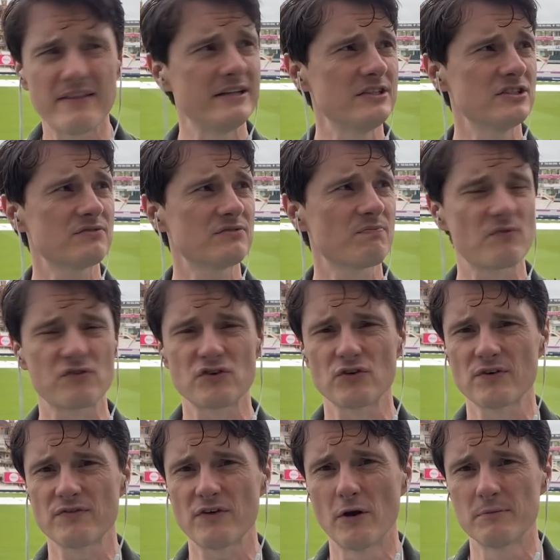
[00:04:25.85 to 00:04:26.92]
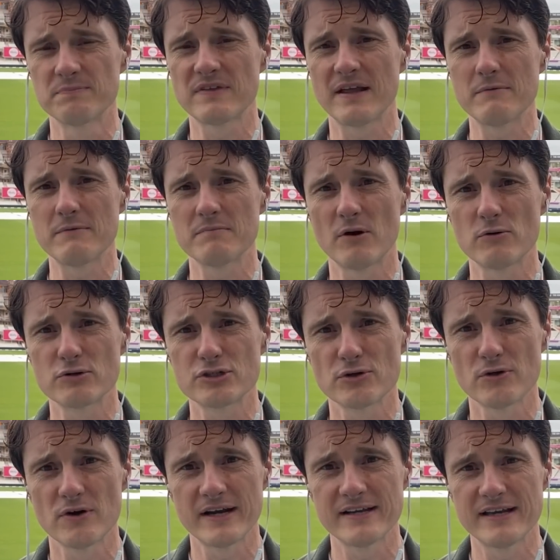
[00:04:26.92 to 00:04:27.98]
They just sort of hoped they would bowl
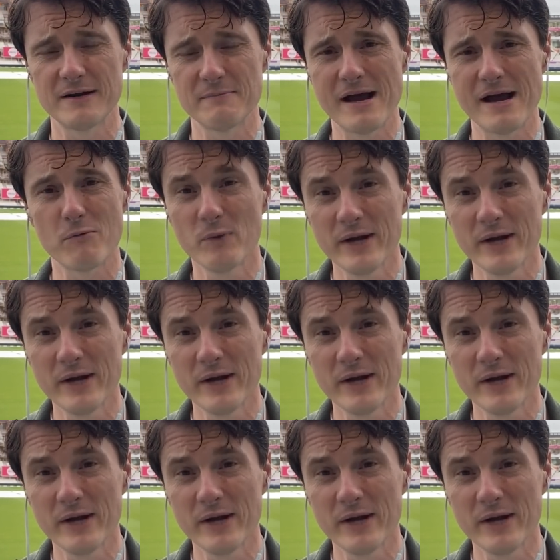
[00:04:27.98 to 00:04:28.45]
short and get him out.